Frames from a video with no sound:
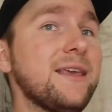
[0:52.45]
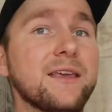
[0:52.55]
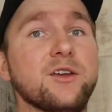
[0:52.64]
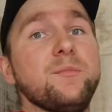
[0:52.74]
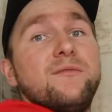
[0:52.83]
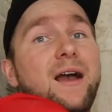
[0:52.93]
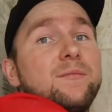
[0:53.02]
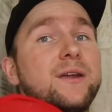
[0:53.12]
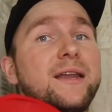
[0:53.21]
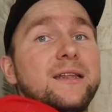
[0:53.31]
It could be
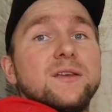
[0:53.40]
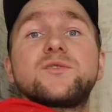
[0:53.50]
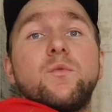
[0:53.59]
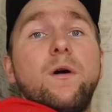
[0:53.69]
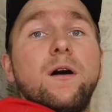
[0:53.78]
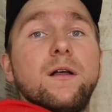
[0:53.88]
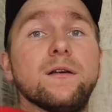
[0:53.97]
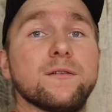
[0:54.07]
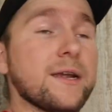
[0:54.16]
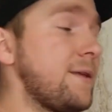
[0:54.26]
vibrating this
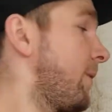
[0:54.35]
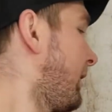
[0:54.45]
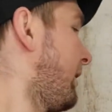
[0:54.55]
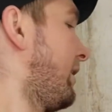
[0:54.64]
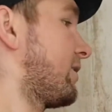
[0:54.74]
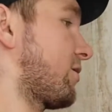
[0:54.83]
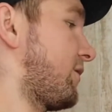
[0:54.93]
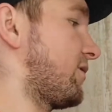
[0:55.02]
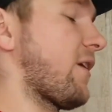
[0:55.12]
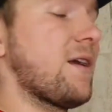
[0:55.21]
wall, right? So if
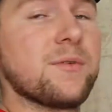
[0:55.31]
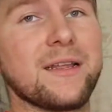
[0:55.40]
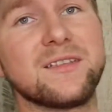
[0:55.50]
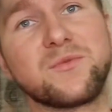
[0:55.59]
it's vibrating this